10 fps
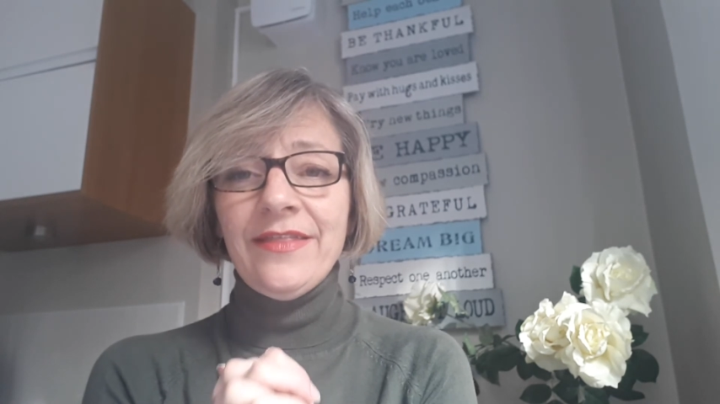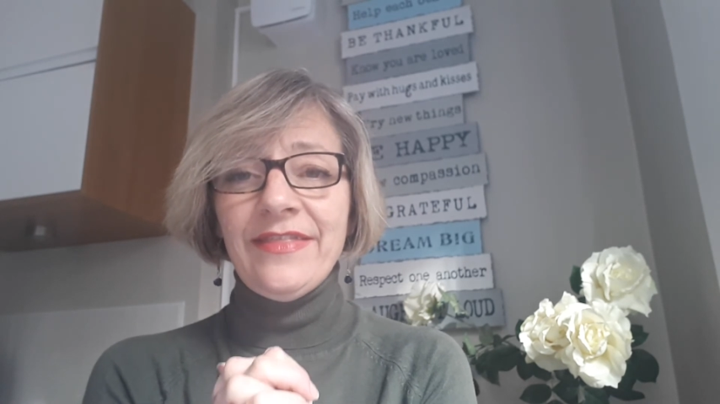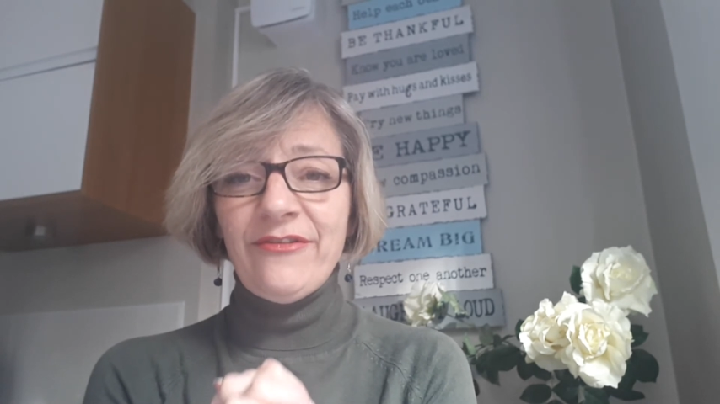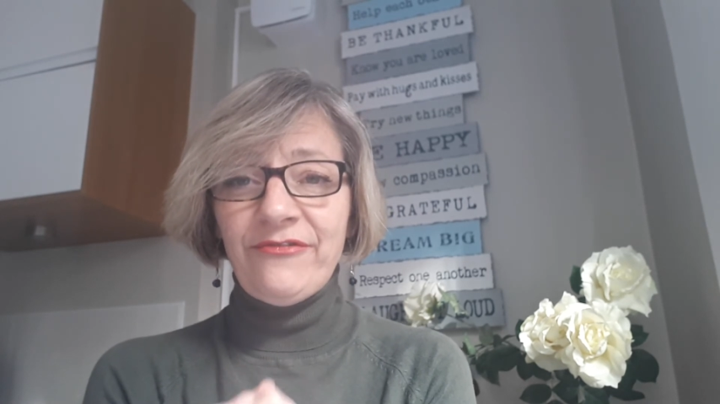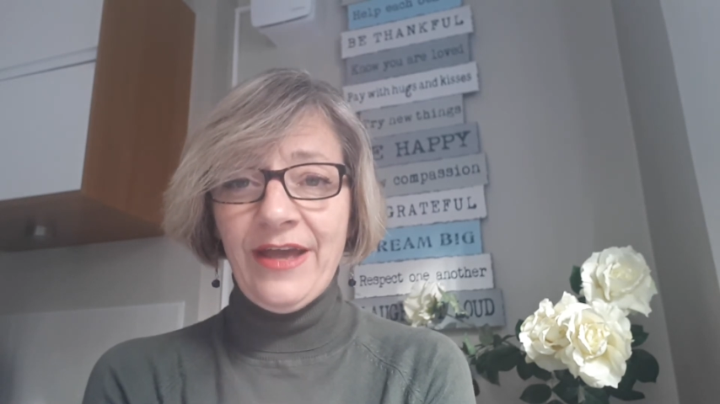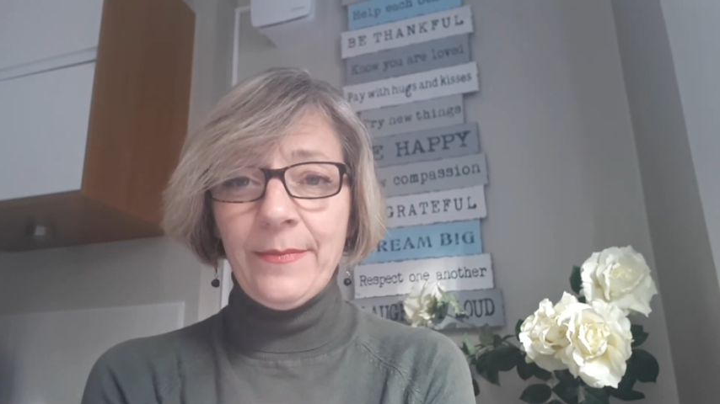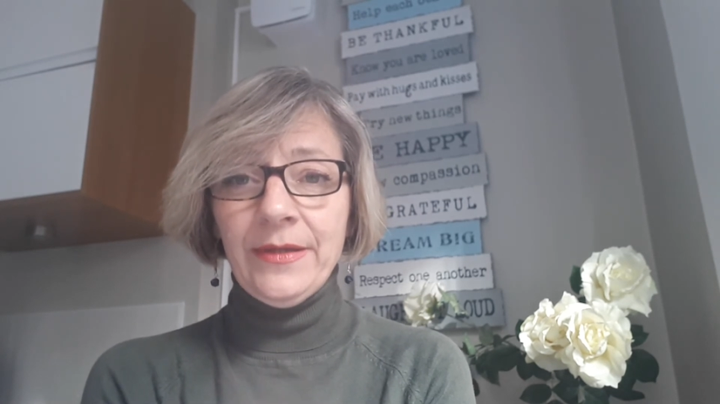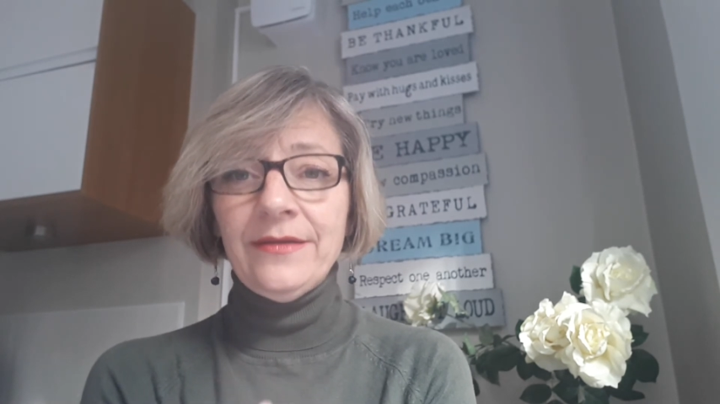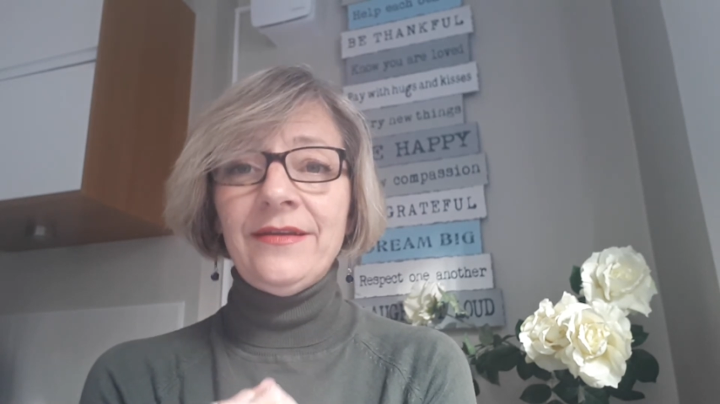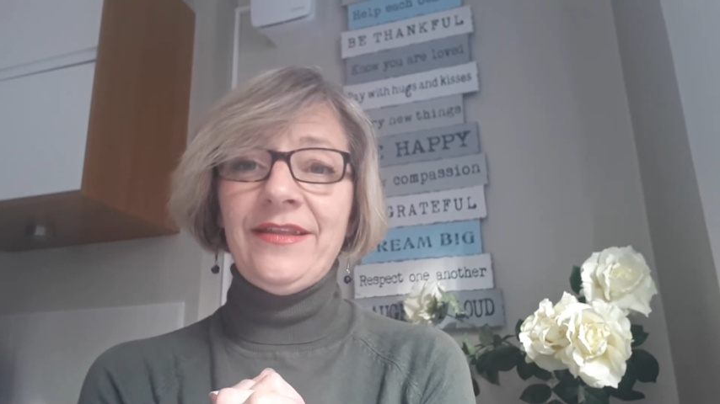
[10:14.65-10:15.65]
They're fab.
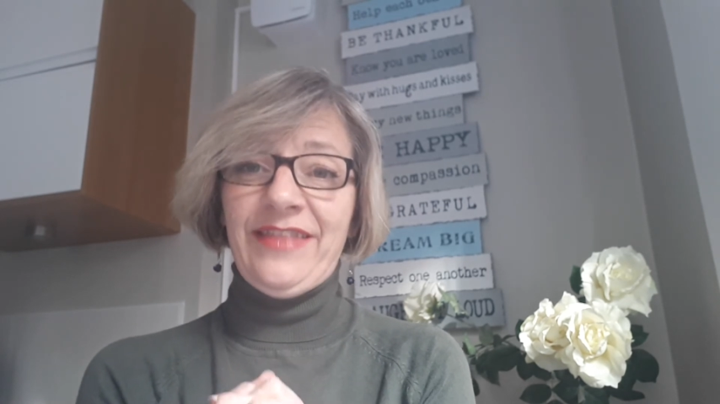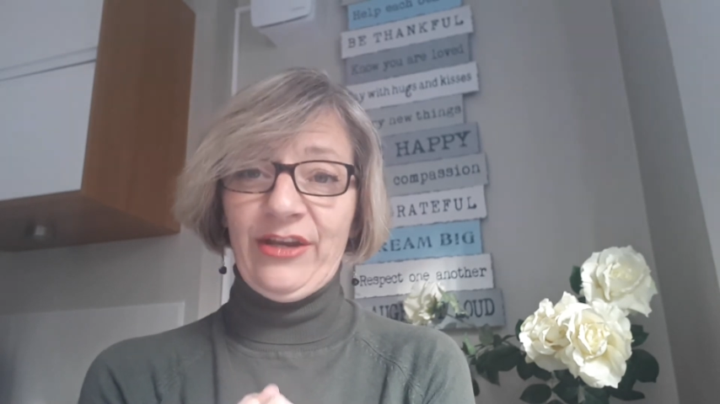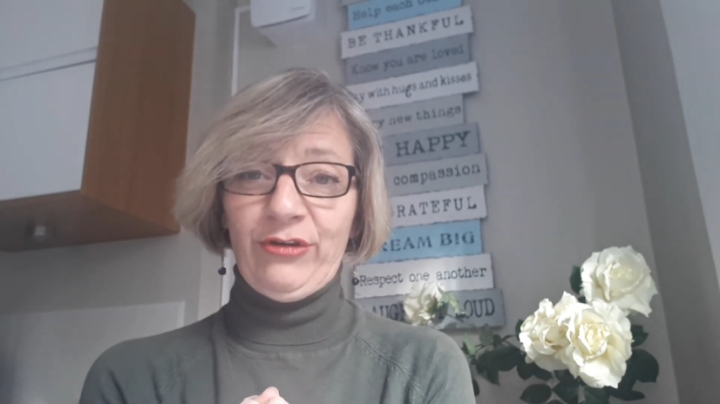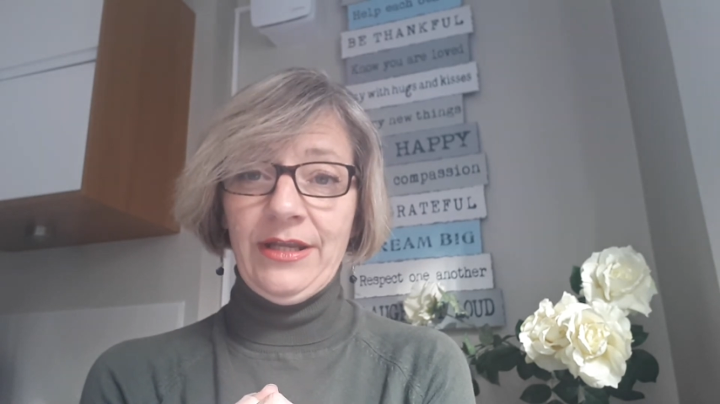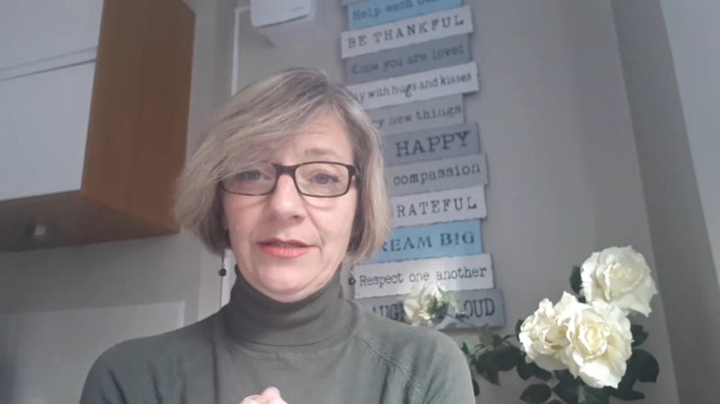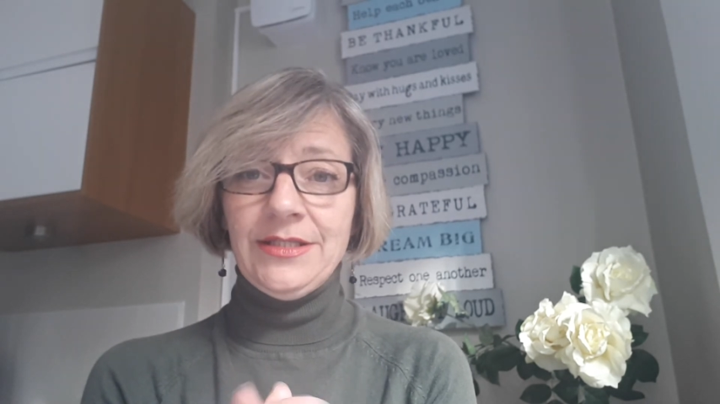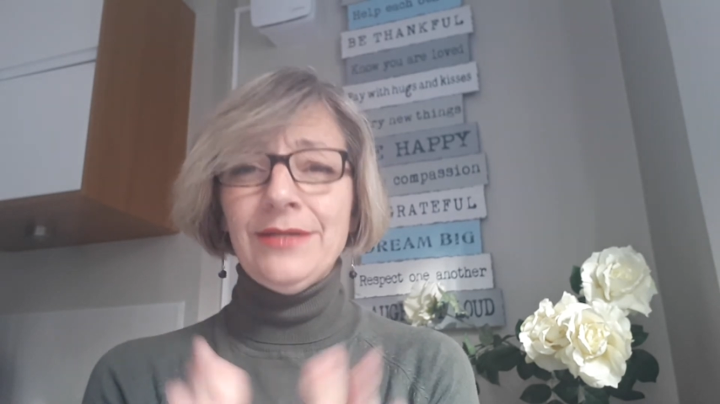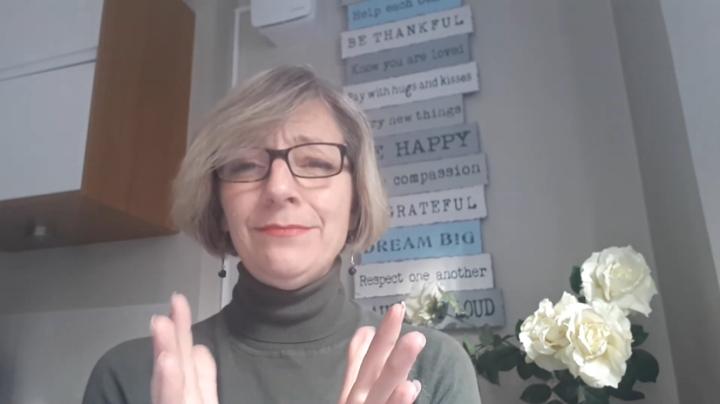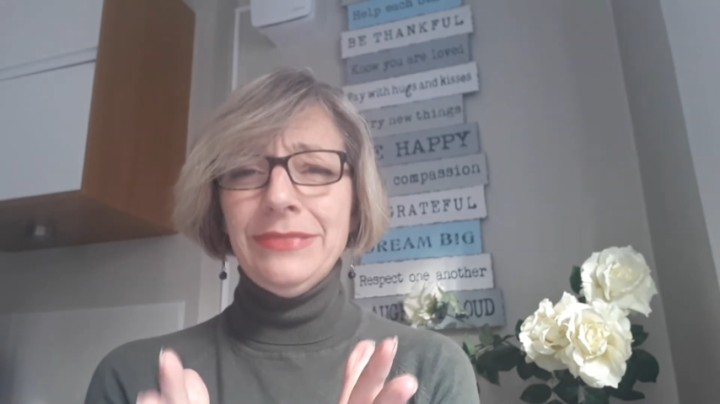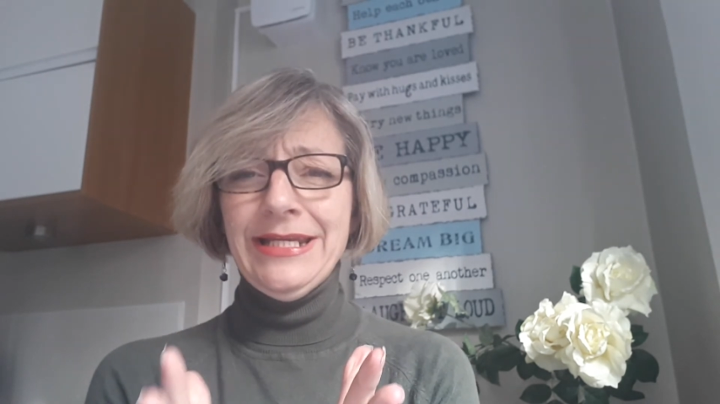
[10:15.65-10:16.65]
They're great.
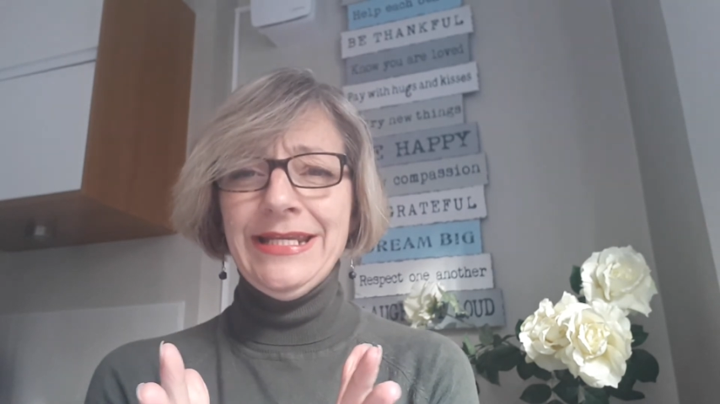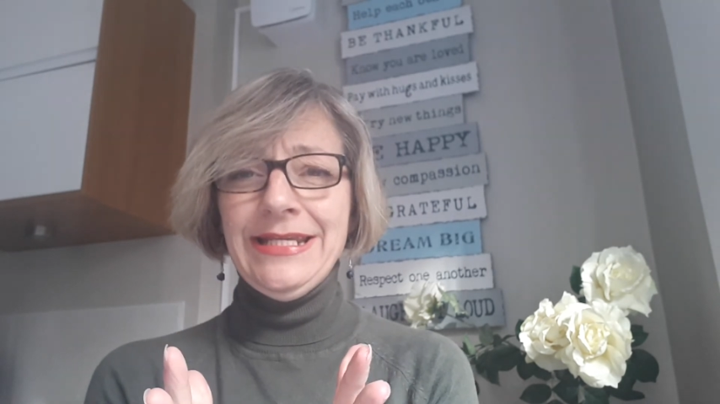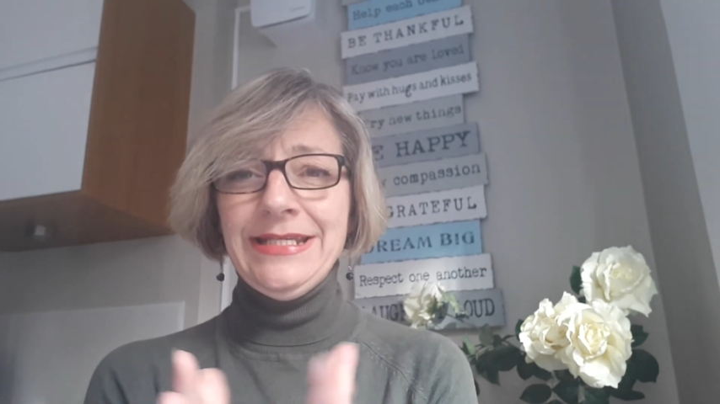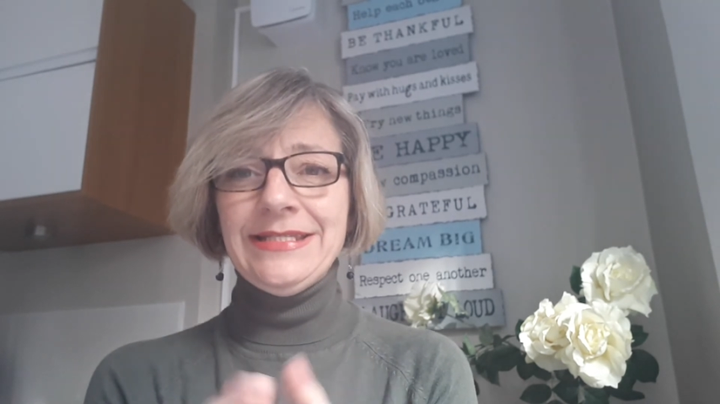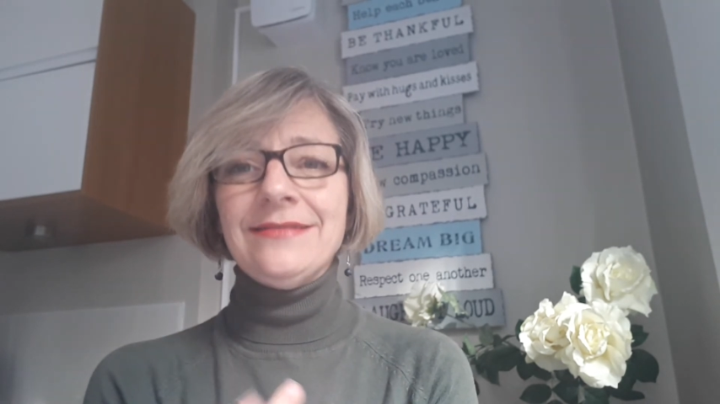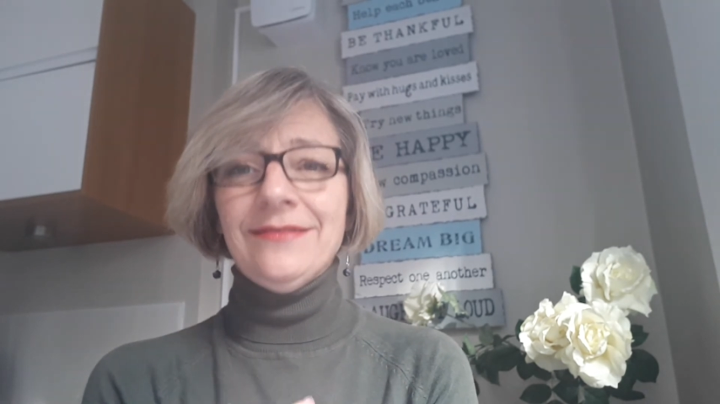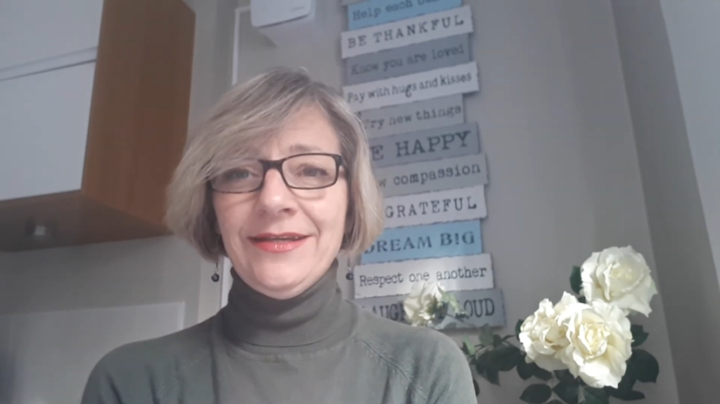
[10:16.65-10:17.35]
Please